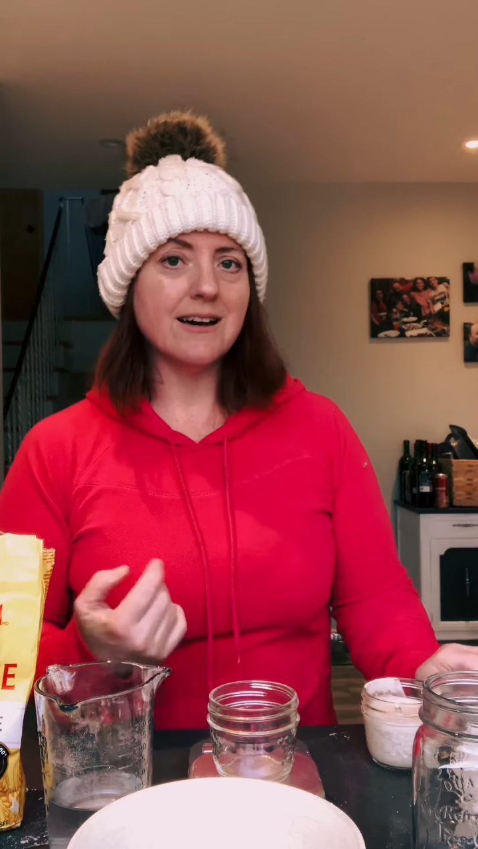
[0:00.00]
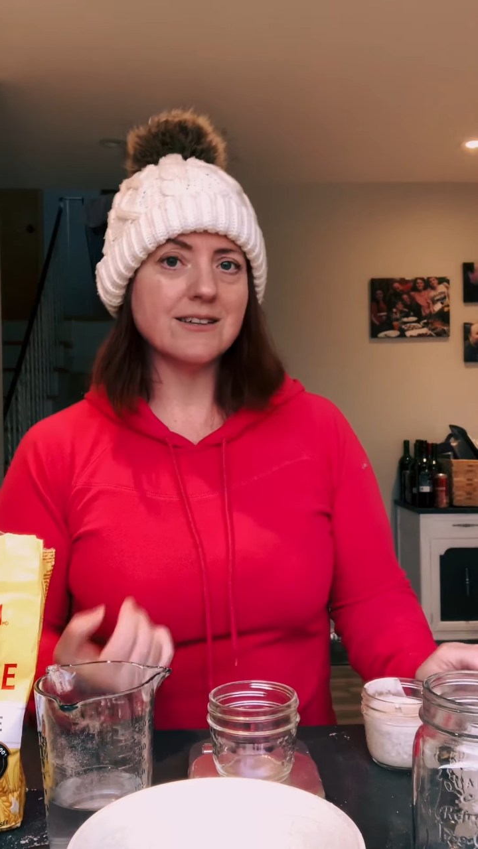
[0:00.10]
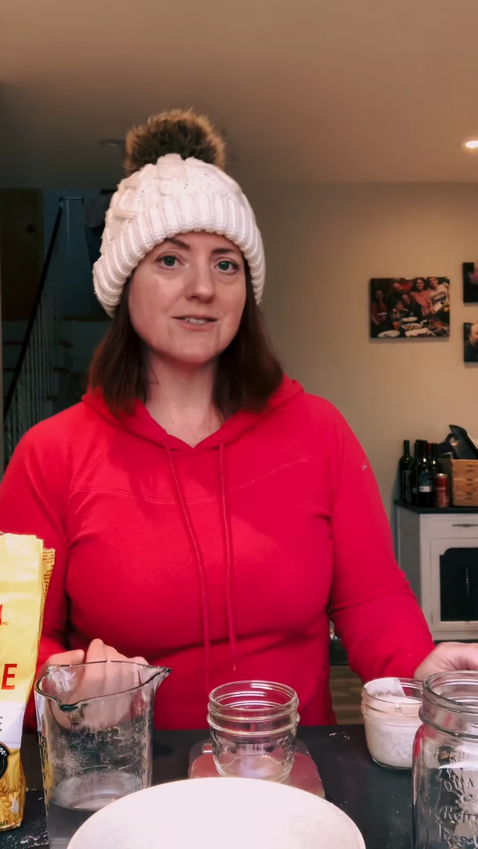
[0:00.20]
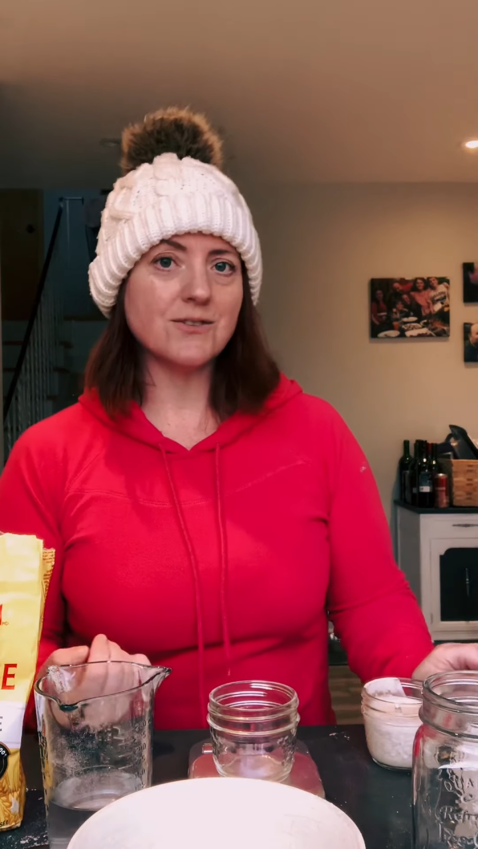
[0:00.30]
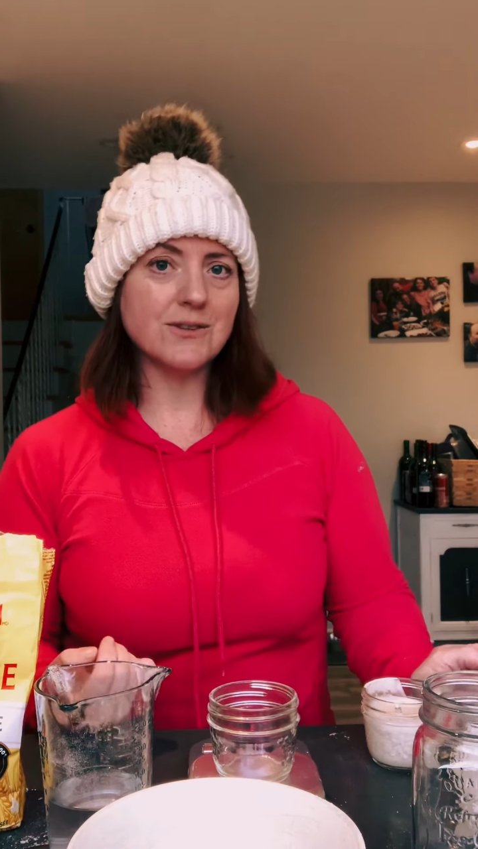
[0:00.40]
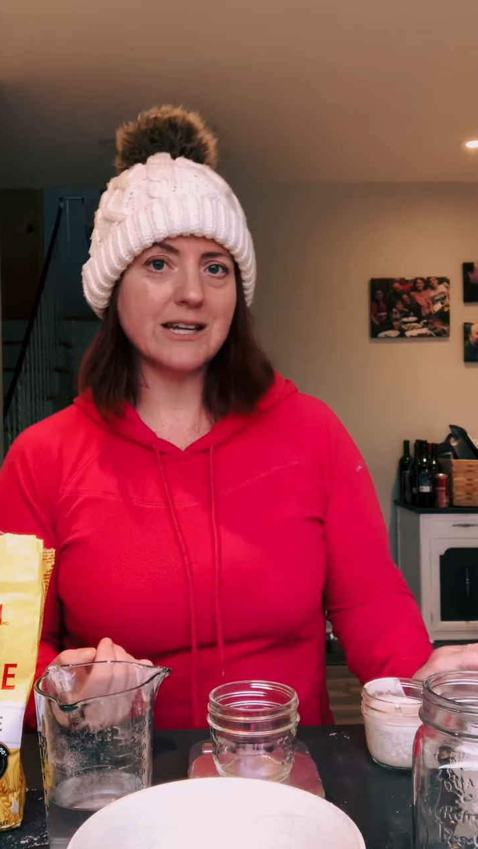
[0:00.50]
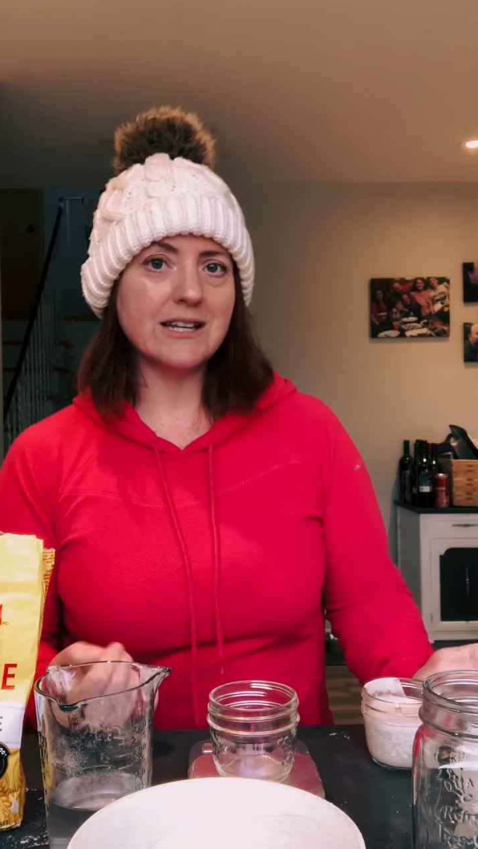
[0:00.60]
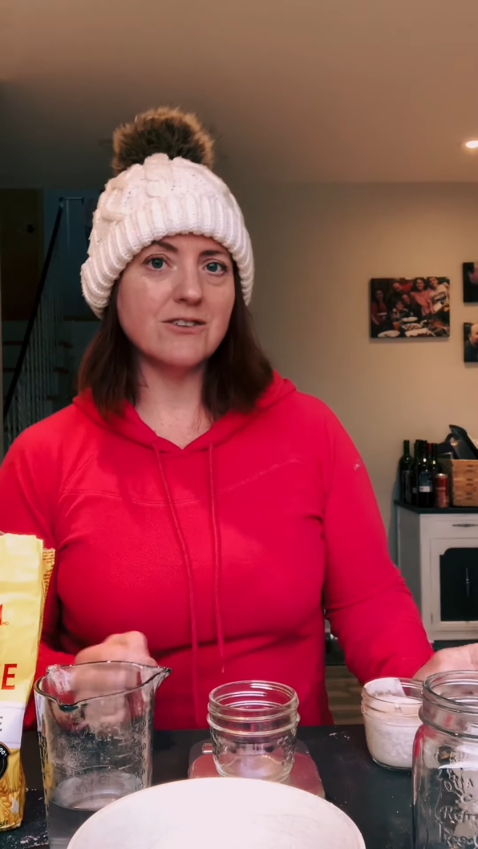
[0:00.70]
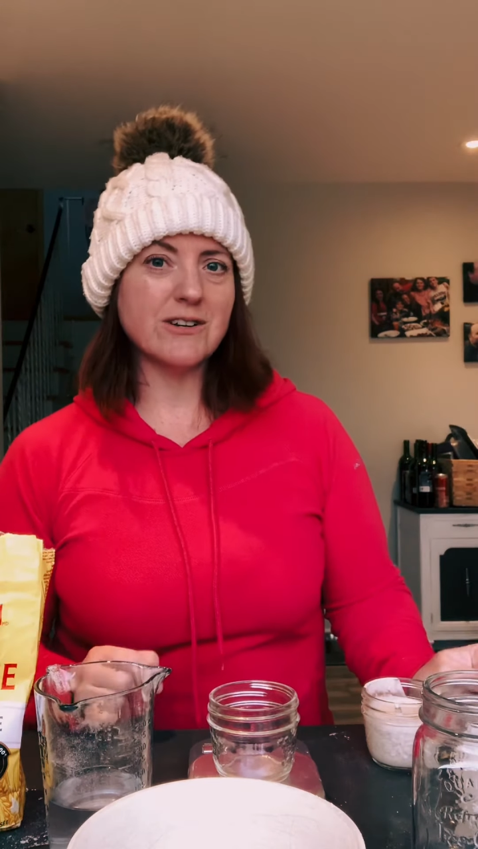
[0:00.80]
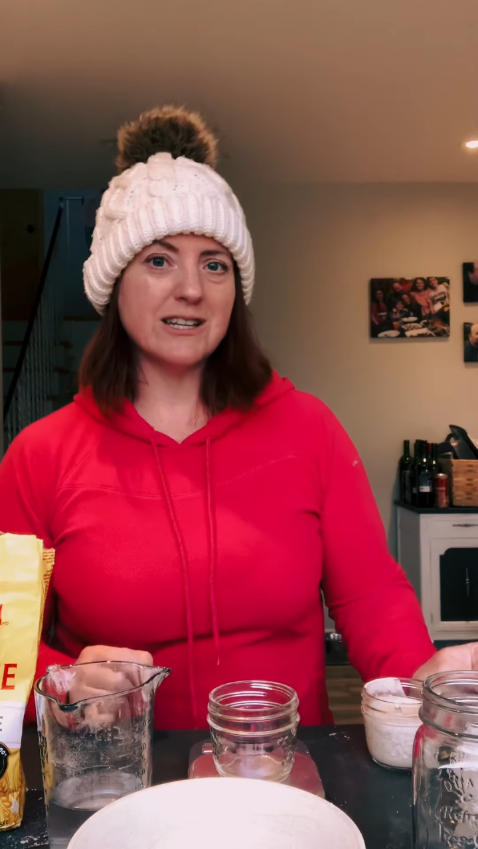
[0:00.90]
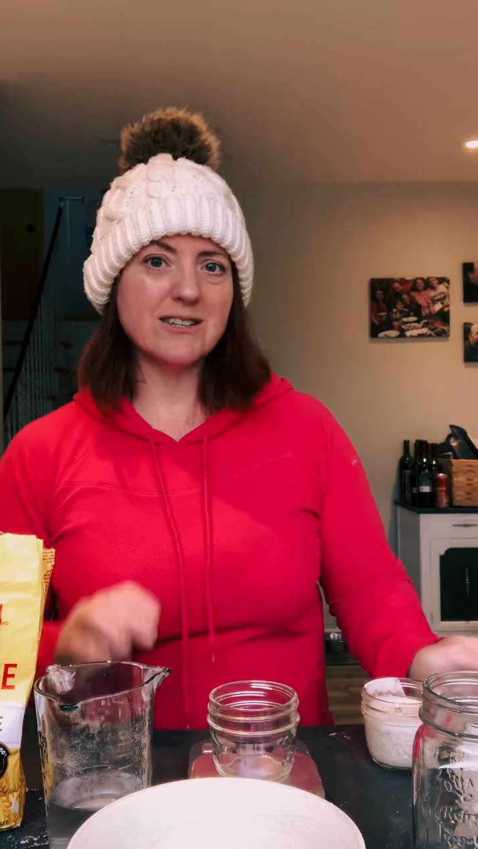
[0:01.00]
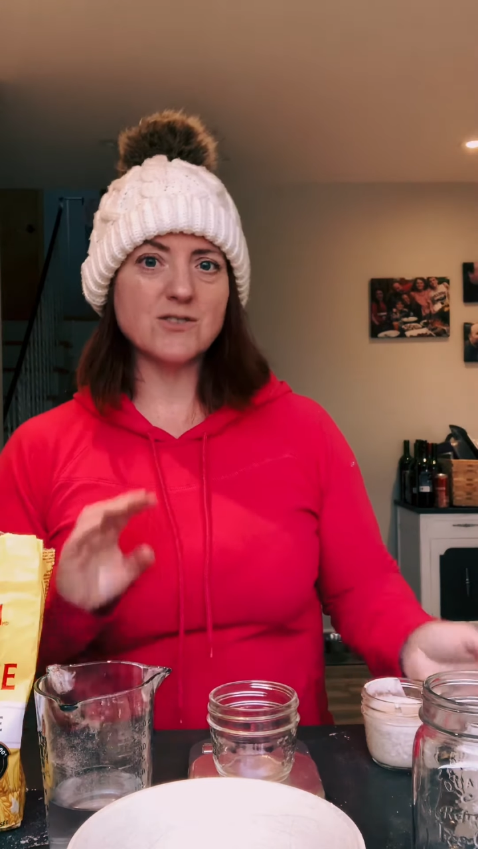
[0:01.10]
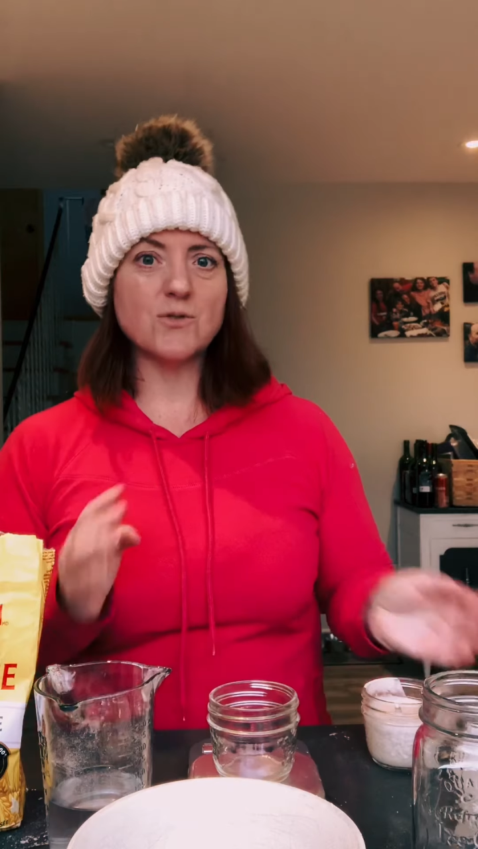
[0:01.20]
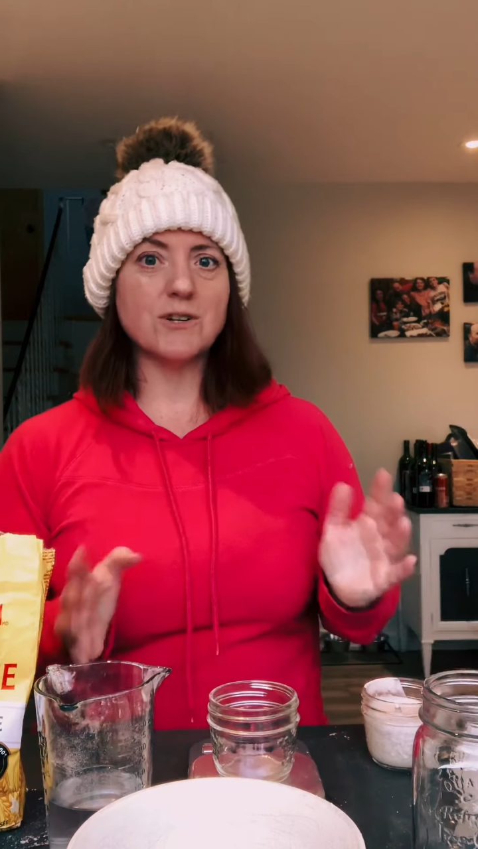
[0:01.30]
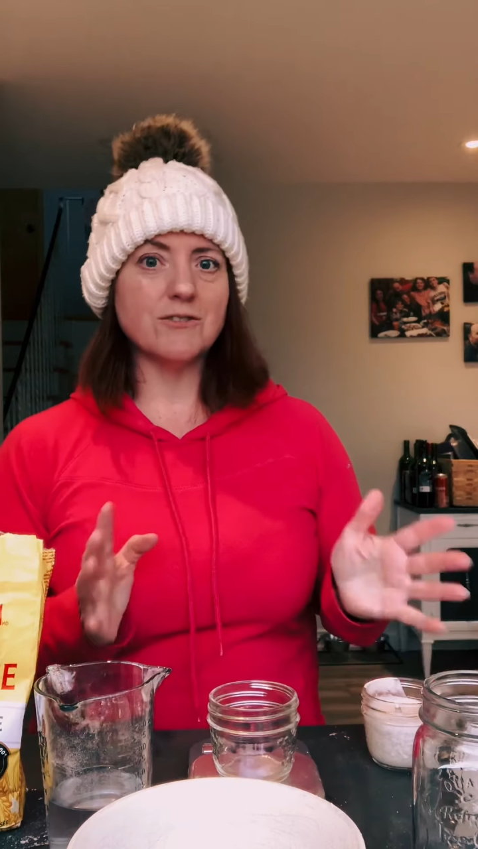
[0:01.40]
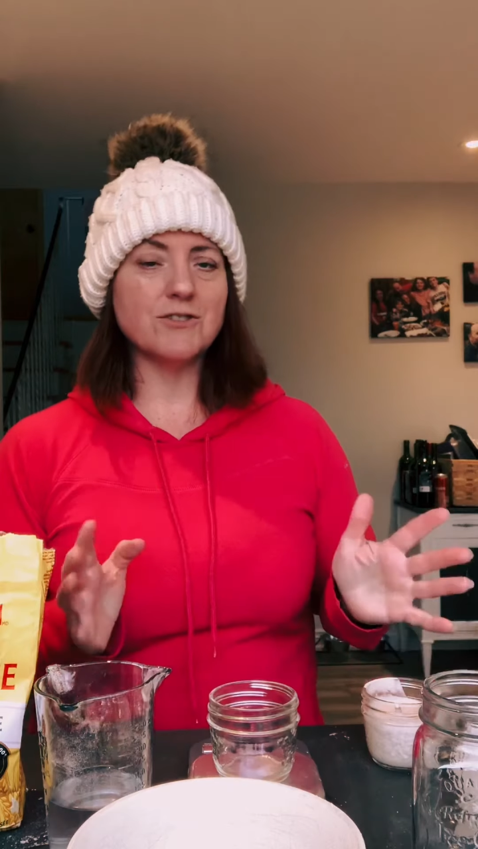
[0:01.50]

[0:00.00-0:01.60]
so then you can sort of